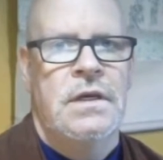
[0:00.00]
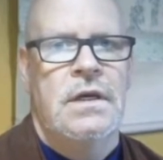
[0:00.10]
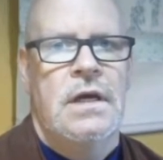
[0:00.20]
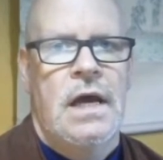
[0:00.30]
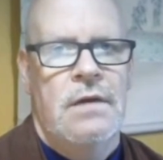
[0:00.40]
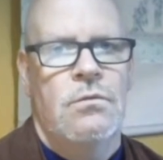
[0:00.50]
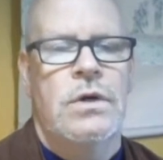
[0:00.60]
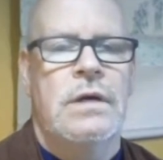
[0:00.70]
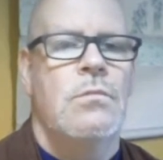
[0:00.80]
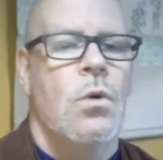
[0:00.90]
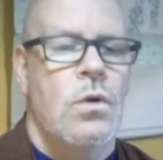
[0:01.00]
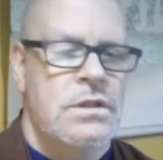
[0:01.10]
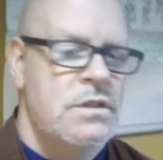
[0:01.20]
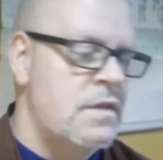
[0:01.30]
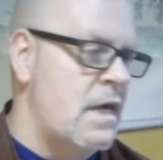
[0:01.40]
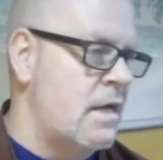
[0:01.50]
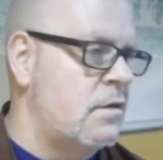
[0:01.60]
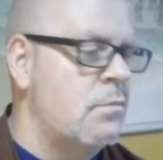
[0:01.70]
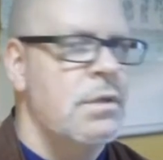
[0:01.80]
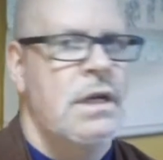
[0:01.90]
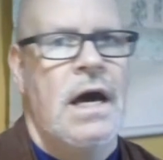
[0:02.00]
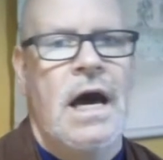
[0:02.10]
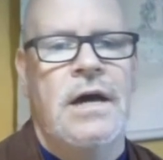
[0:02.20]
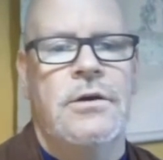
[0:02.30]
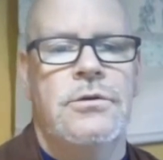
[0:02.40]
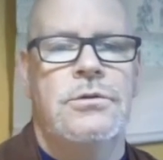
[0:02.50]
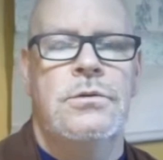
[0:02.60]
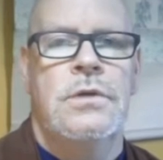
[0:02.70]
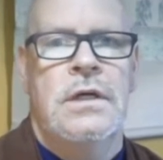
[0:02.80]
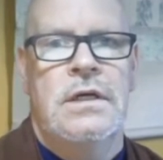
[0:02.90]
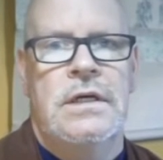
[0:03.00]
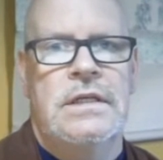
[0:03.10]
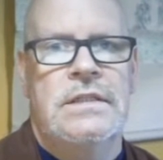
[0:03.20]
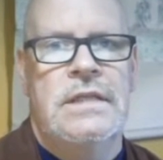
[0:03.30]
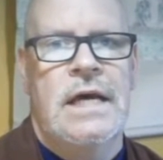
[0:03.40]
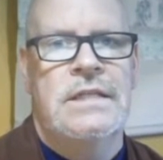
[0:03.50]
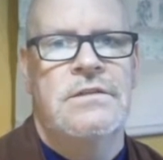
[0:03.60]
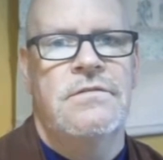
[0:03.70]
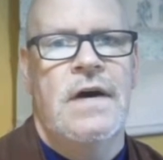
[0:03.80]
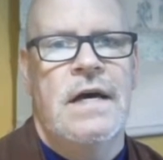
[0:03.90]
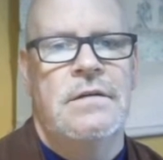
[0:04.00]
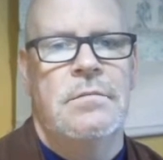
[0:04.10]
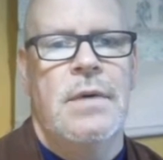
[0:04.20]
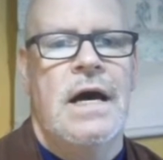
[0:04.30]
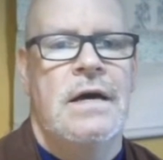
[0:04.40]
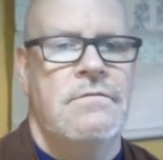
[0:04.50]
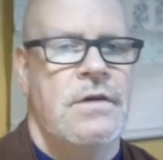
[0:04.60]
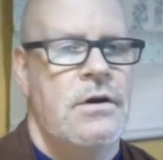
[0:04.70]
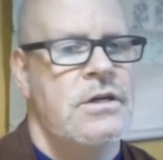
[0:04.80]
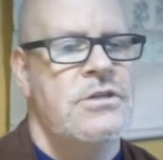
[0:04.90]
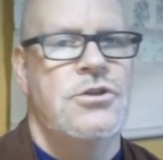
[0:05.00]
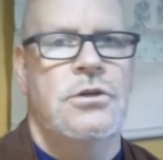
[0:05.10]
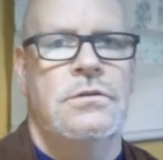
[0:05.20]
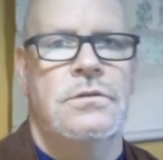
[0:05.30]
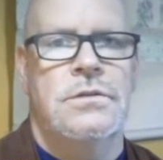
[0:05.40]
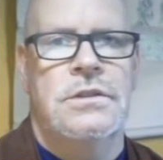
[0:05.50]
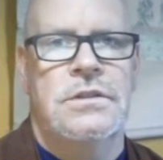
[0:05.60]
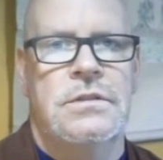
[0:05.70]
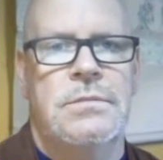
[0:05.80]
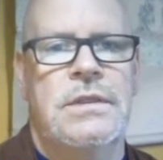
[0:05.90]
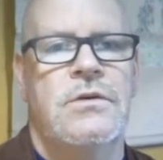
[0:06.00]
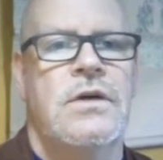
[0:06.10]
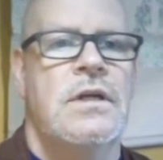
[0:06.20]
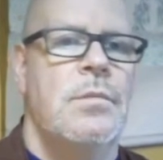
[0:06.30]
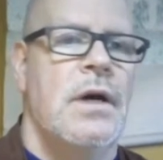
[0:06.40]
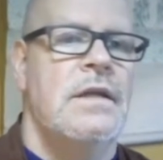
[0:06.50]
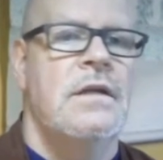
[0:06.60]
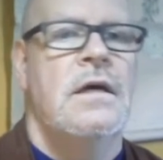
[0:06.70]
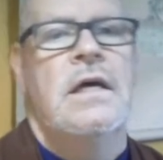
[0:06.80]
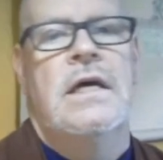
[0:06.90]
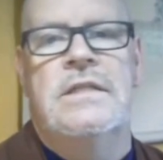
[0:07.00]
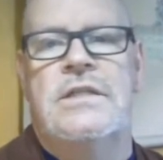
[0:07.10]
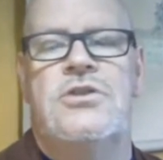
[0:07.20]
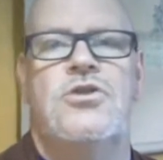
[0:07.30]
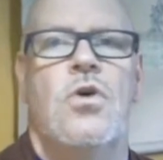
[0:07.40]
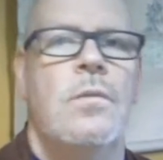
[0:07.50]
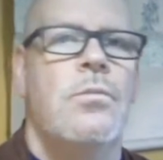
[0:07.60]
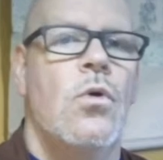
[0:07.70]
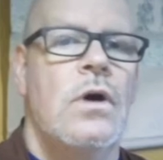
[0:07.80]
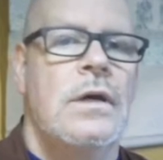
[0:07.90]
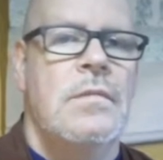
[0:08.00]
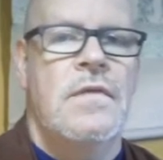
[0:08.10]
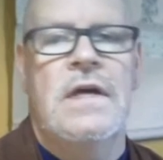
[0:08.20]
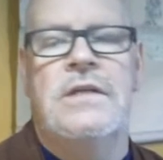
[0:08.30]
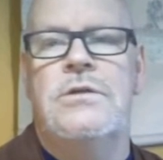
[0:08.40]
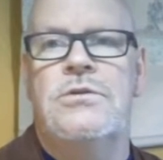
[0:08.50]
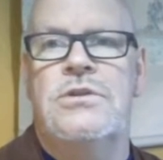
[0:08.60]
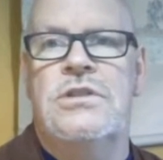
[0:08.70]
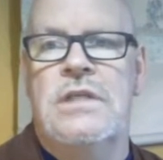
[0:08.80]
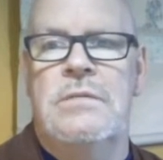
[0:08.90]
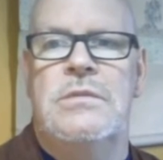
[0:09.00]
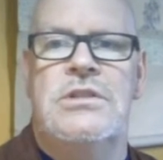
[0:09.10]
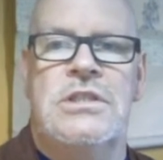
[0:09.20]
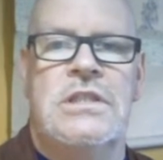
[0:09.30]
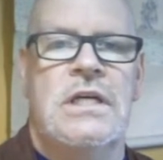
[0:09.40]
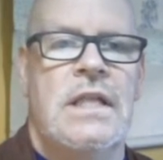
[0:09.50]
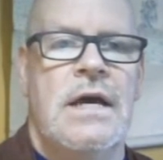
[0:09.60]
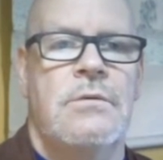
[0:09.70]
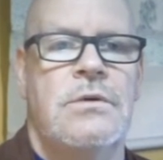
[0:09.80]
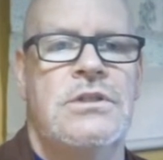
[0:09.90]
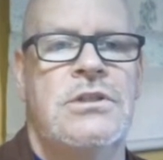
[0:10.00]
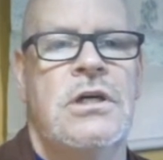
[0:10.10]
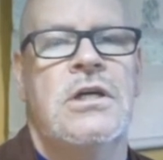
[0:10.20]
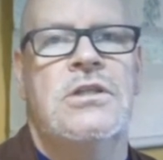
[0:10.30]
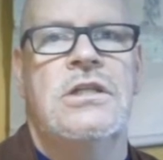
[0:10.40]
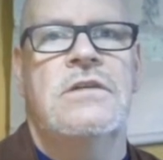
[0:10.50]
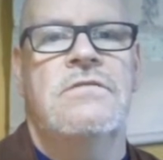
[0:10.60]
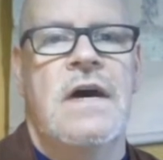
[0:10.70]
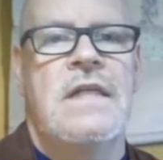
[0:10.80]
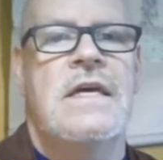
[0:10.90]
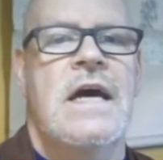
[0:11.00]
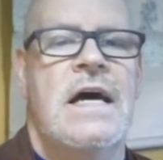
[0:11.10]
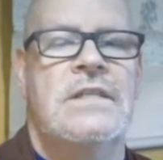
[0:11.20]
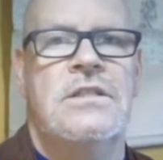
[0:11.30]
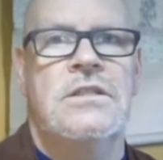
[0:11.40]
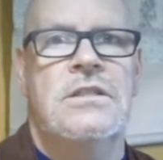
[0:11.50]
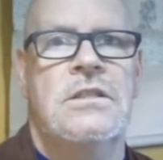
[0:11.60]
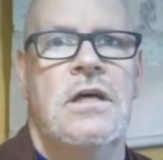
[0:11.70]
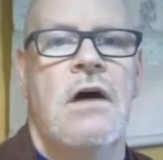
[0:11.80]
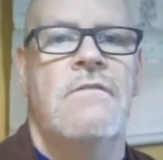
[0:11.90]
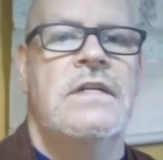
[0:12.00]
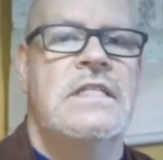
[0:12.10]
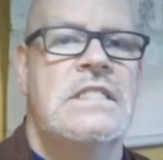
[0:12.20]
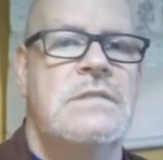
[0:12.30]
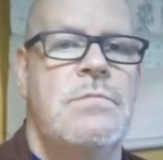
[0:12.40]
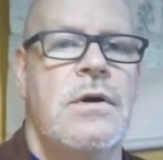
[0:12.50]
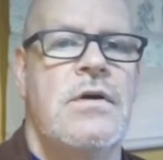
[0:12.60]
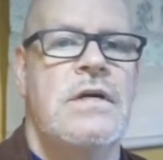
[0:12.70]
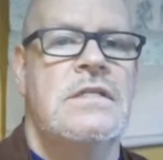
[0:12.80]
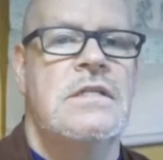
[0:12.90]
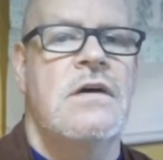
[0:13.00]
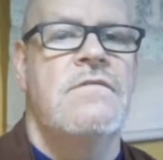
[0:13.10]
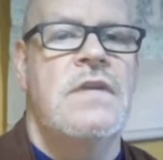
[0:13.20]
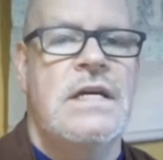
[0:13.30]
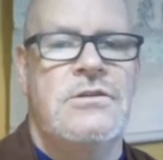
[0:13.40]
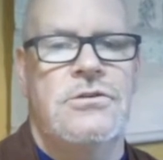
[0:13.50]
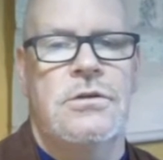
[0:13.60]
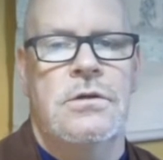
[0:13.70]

And we'll get more into that. But a haiku is, as defined by various journals, this has been agreed upon, is a short poem that uses imagistic language to convey the essence of an experience of nature